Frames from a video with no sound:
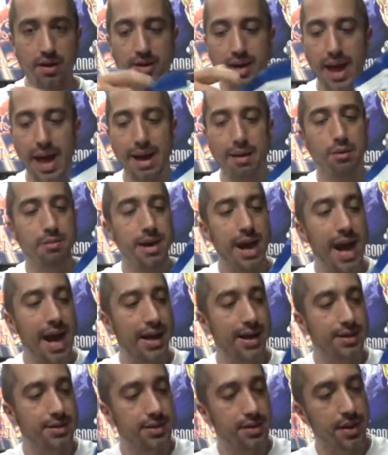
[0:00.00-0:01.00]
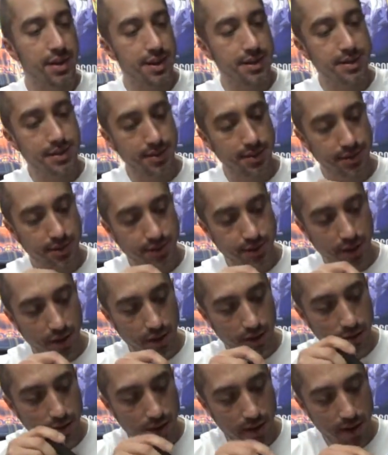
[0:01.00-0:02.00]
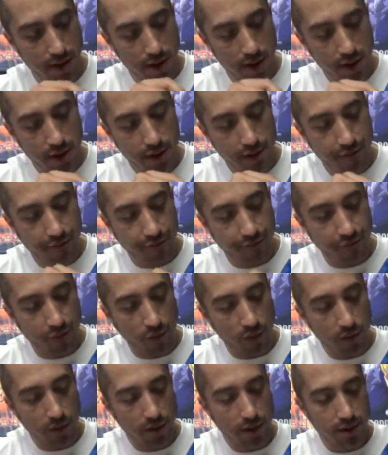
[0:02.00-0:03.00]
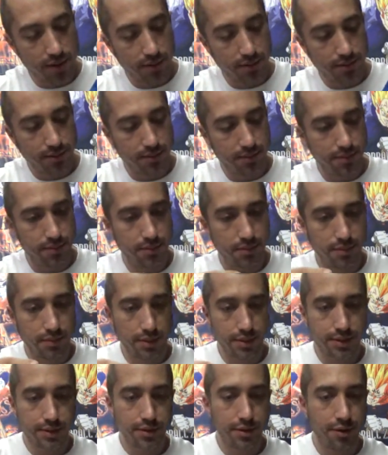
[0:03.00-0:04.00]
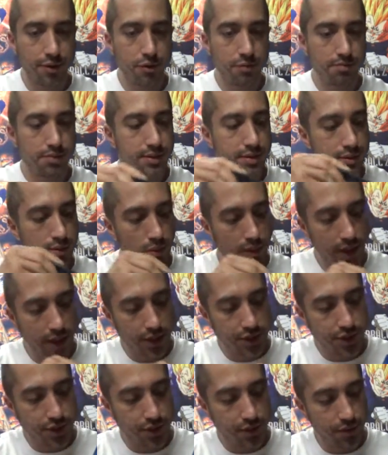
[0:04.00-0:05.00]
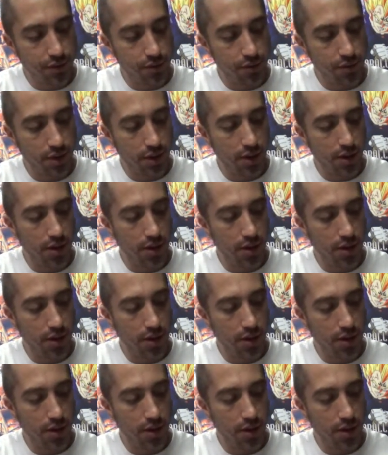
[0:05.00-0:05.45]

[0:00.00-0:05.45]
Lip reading: I will be adding to this. So 4 scoops will get you